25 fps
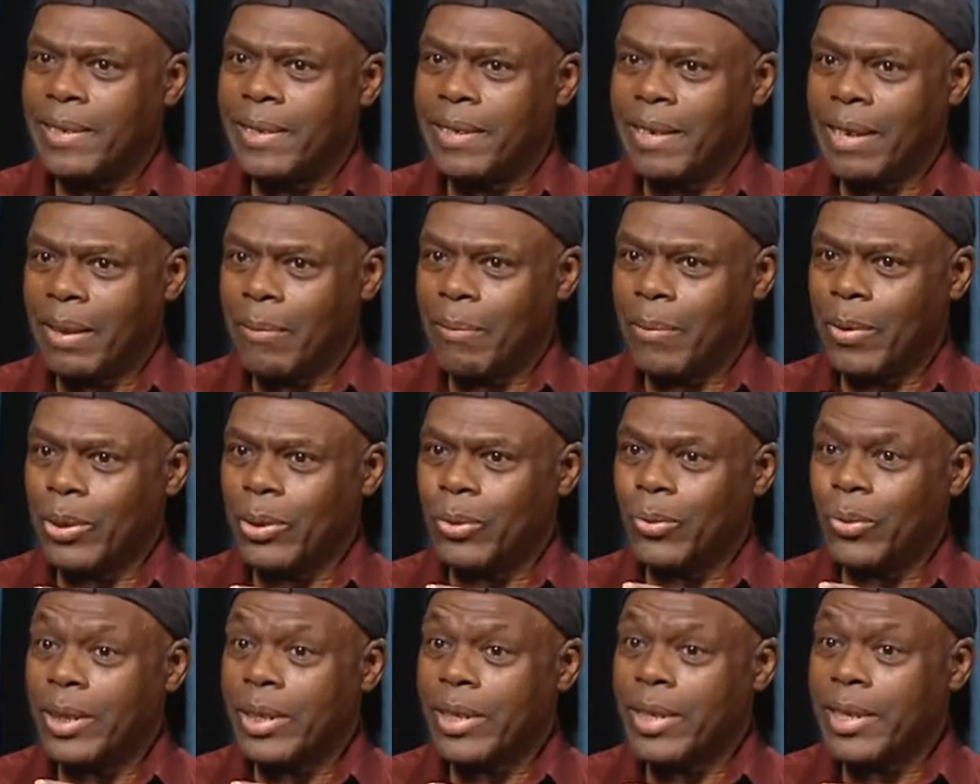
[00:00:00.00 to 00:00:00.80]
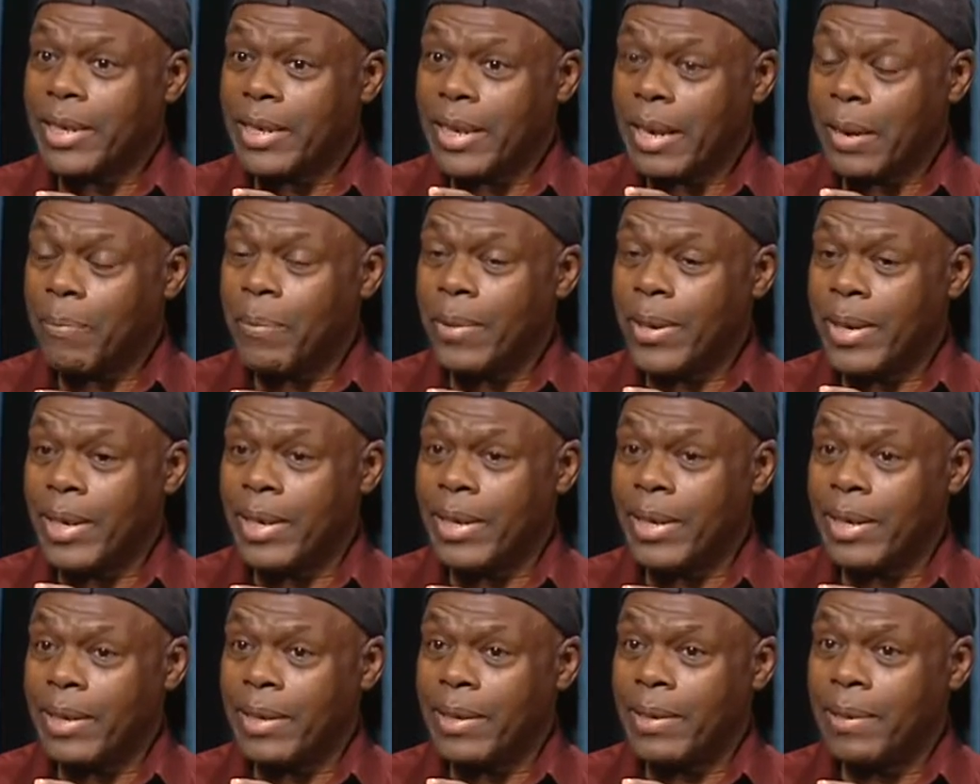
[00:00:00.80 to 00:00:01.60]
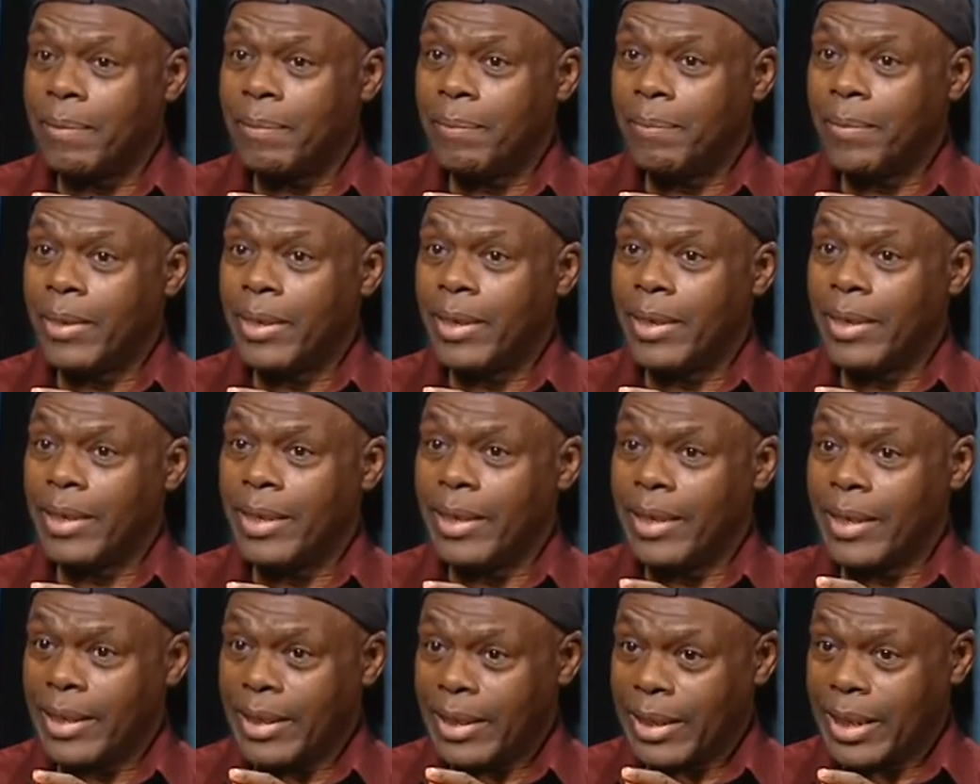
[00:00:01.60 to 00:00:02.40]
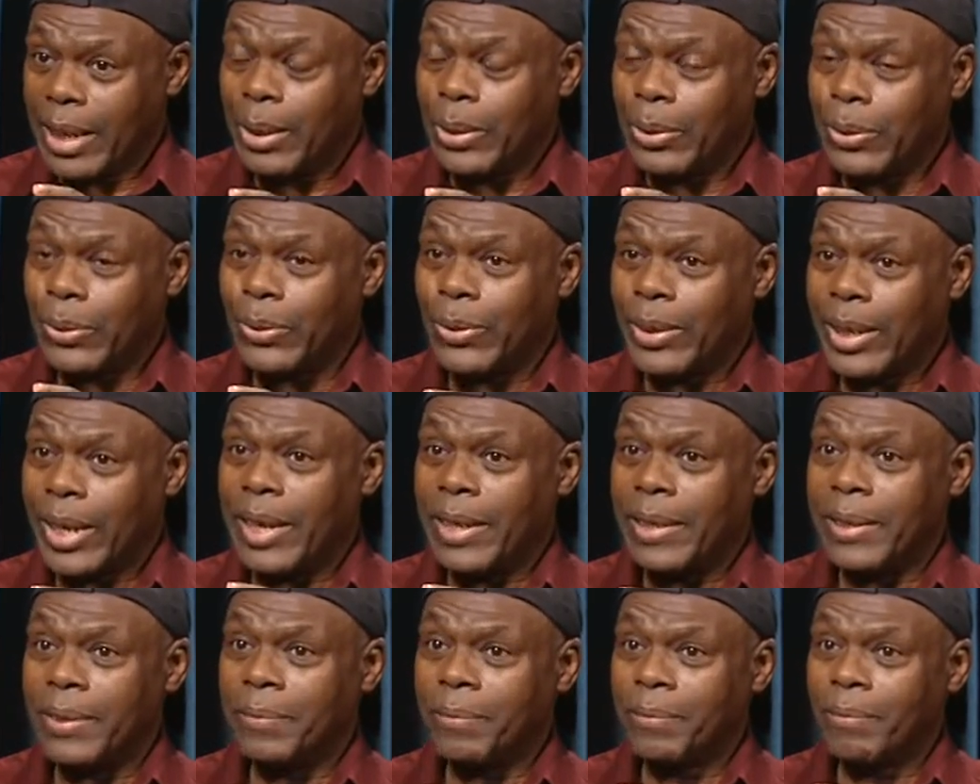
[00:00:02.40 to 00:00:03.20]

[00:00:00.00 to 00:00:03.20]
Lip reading: about what is happening in South Sudan.